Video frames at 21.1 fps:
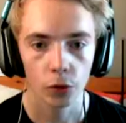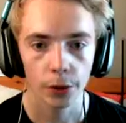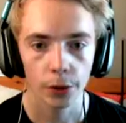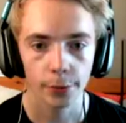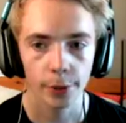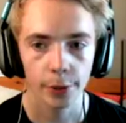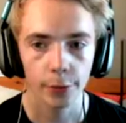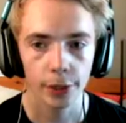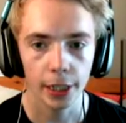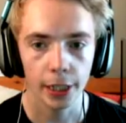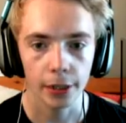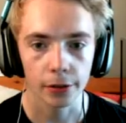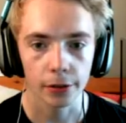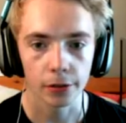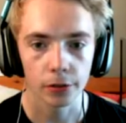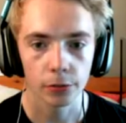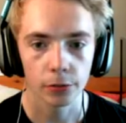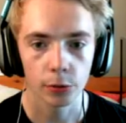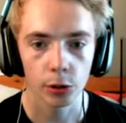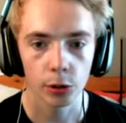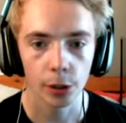Where did we go now?
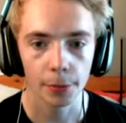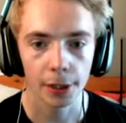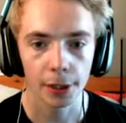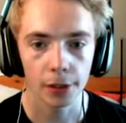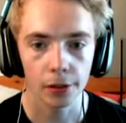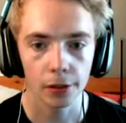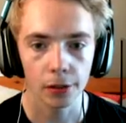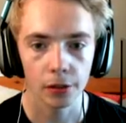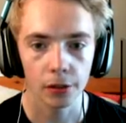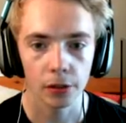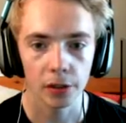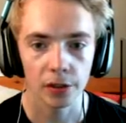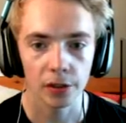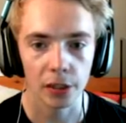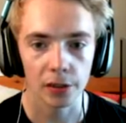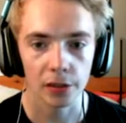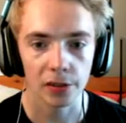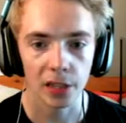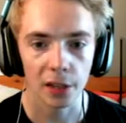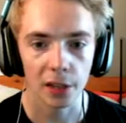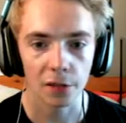We'll go up there? Is that
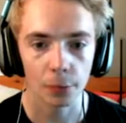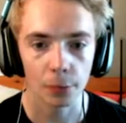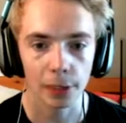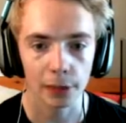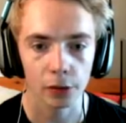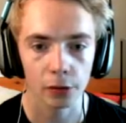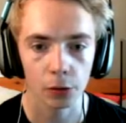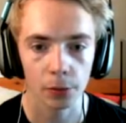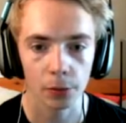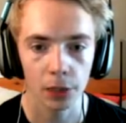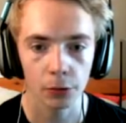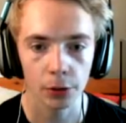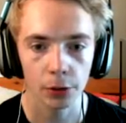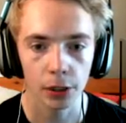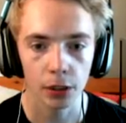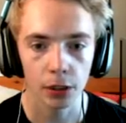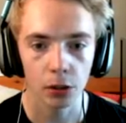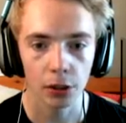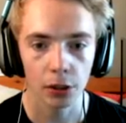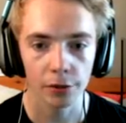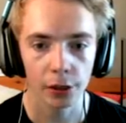a safe place to be? Where
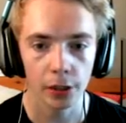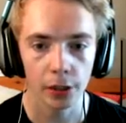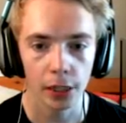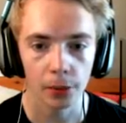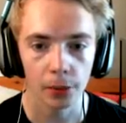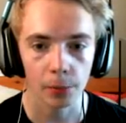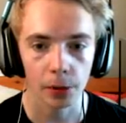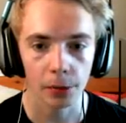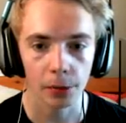do I go after that?